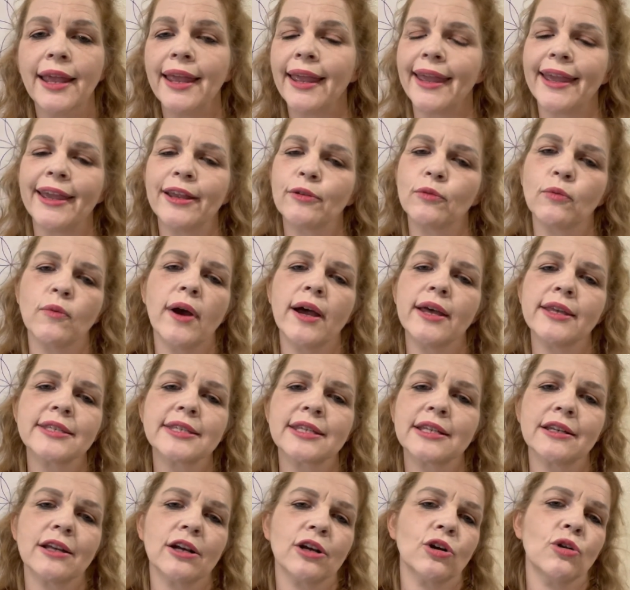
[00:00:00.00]
It
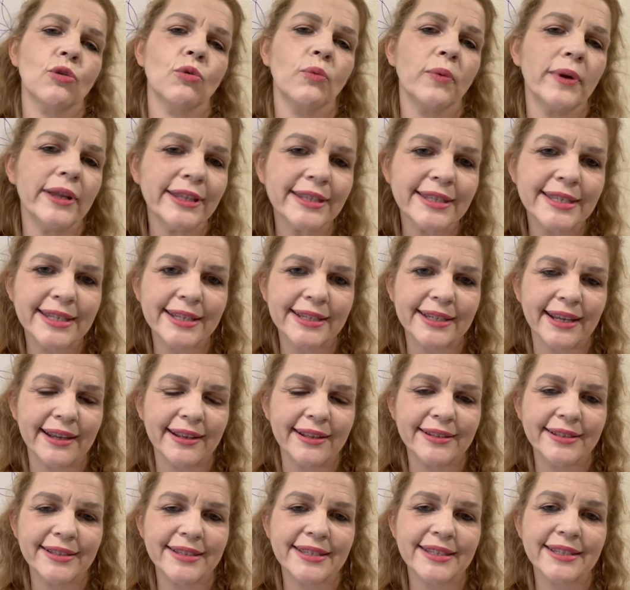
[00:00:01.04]
wasn't a
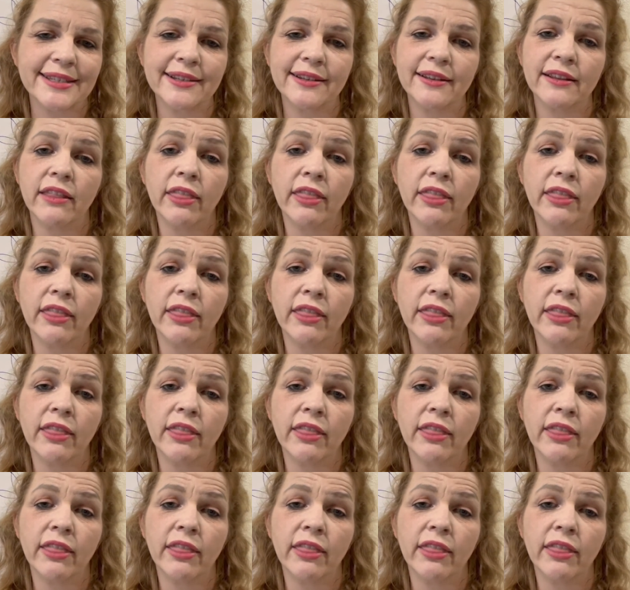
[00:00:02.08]
coincidence.